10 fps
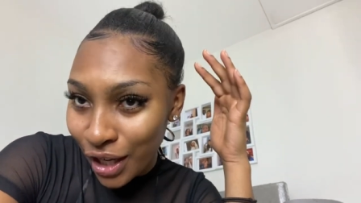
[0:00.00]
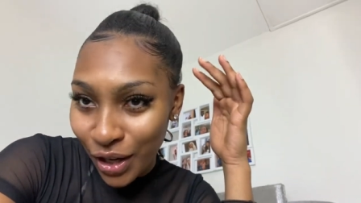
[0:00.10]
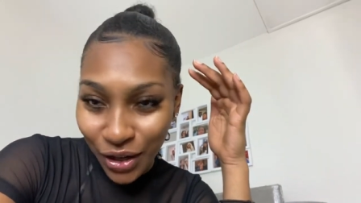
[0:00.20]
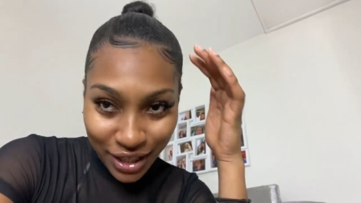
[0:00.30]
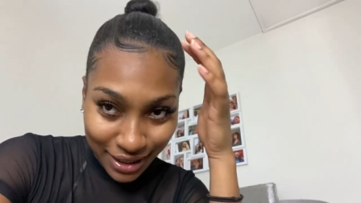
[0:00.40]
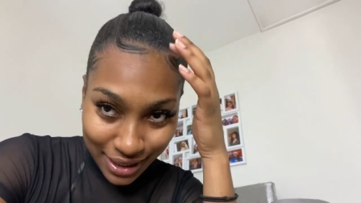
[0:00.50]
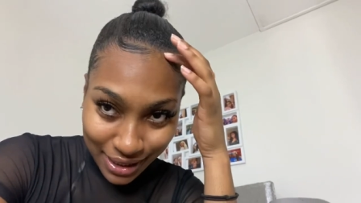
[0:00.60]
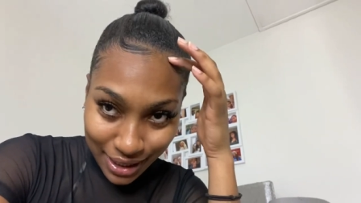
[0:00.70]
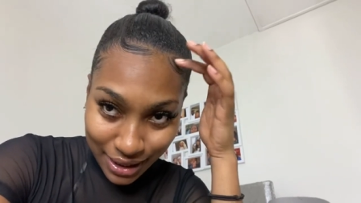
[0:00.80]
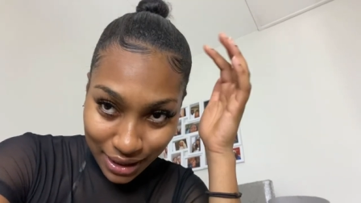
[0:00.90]
Look at these
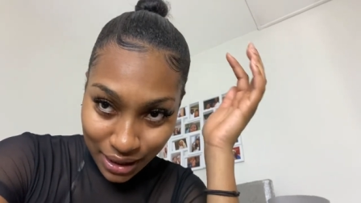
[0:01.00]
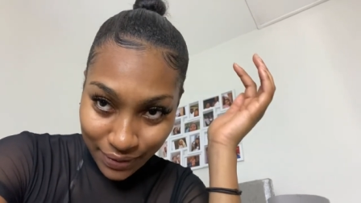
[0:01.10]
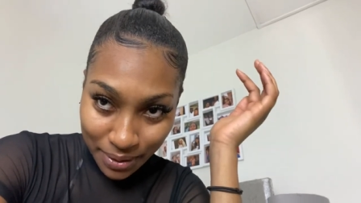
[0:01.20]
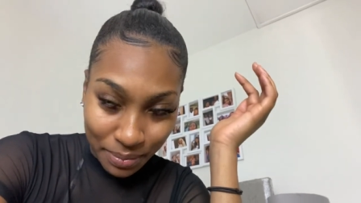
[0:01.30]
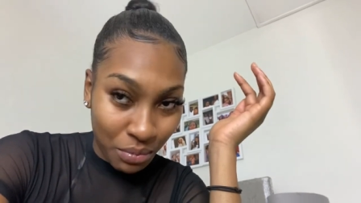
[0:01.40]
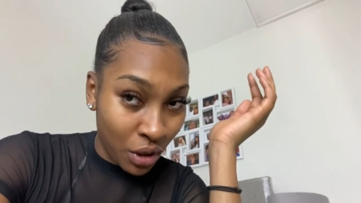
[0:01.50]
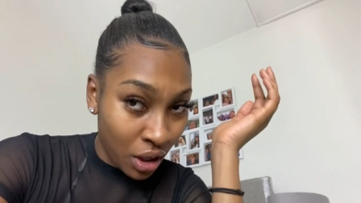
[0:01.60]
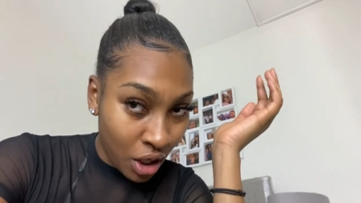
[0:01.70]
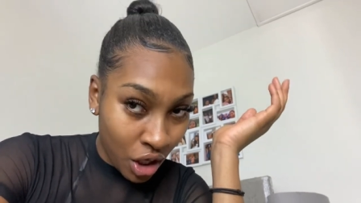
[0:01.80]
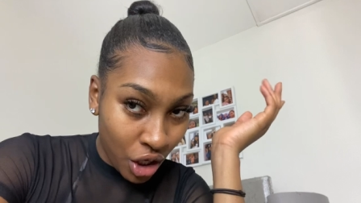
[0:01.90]
edges, fam.
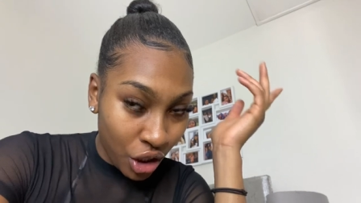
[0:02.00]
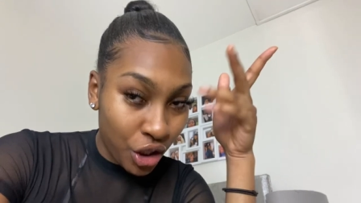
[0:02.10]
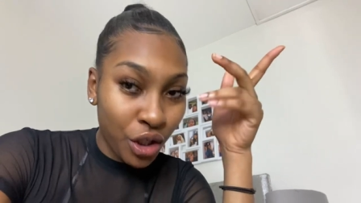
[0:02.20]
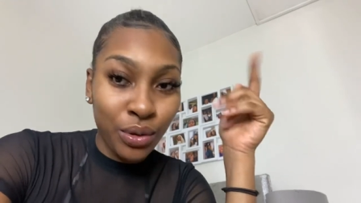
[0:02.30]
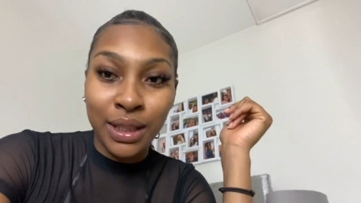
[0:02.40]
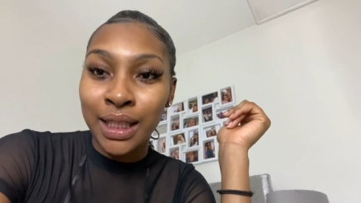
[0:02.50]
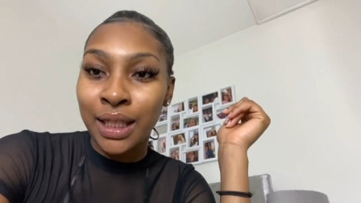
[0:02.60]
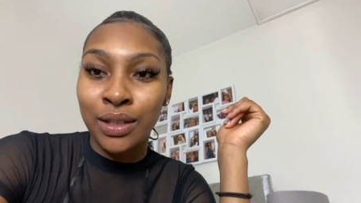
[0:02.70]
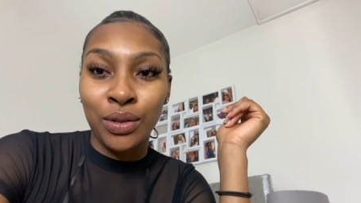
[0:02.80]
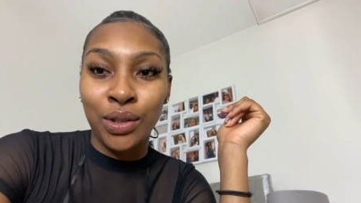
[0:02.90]
You don't see these
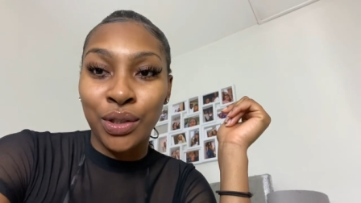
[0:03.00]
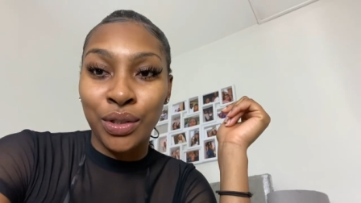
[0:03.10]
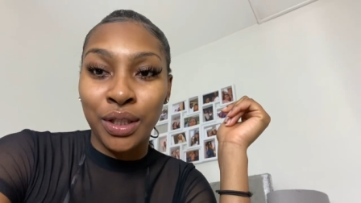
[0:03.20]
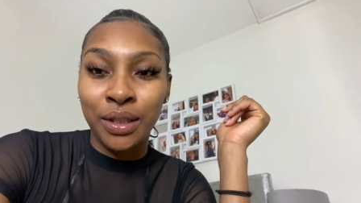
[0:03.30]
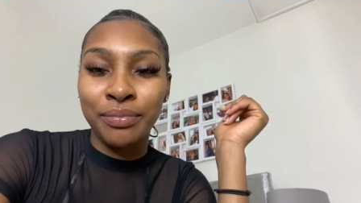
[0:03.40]
on the street.